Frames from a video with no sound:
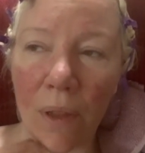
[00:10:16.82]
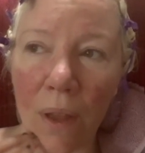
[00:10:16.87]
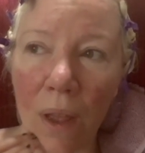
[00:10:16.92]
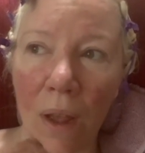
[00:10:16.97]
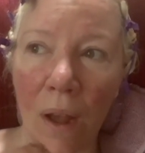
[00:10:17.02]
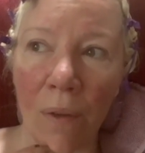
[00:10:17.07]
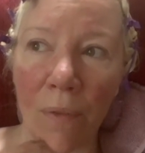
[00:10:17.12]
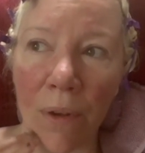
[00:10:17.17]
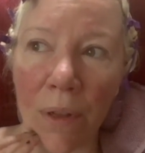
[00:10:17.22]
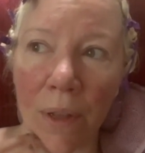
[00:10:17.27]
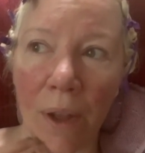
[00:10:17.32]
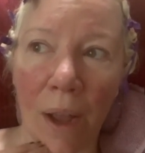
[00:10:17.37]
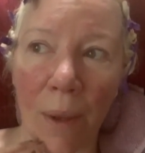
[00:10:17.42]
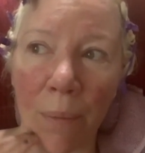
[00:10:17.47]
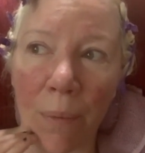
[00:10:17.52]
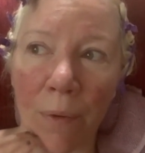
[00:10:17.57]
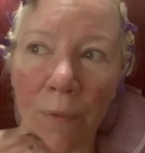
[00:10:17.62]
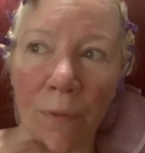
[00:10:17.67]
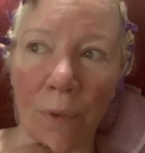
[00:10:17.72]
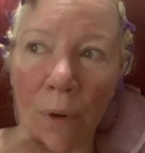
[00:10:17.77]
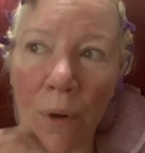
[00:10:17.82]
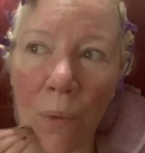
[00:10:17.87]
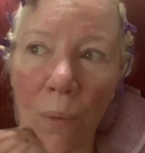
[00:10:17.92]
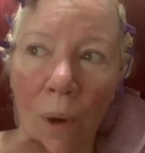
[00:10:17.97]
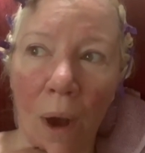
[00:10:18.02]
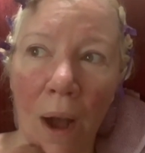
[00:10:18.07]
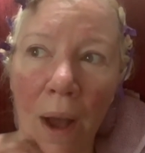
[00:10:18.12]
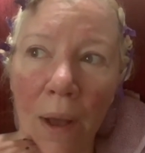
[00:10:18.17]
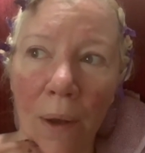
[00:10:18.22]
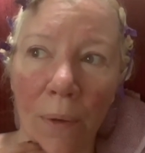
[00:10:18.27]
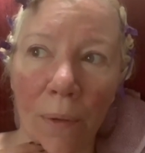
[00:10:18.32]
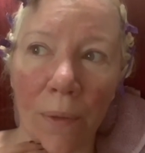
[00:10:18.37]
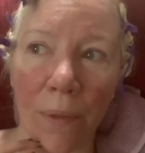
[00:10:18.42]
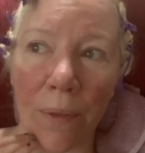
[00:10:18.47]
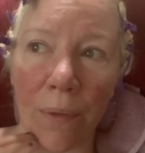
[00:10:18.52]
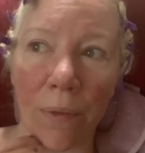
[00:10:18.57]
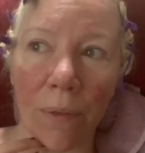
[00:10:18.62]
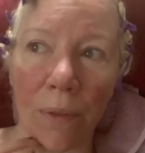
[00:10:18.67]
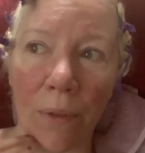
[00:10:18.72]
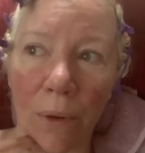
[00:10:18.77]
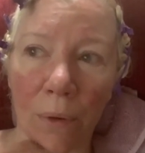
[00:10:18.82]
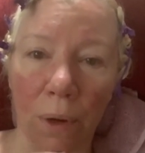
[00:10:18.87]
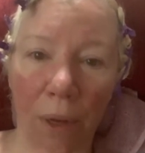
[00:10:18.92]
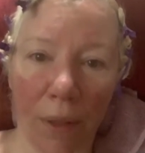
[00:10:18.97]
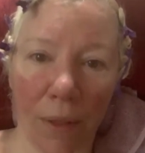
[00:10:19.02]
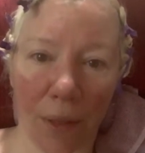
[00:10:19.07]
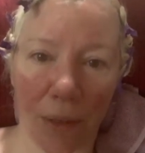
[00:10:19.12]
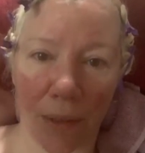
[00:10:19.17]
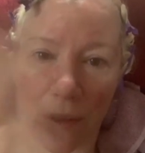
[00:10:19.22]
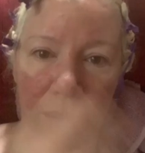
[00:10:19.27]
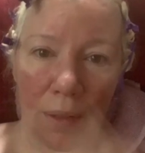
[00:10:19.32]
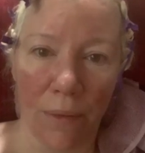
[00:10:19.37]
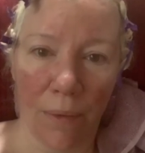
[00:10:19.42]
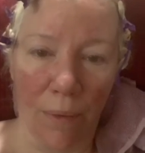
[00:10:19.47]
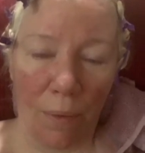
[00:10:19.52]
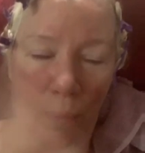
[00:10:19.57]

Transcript: every night. But for a while during this,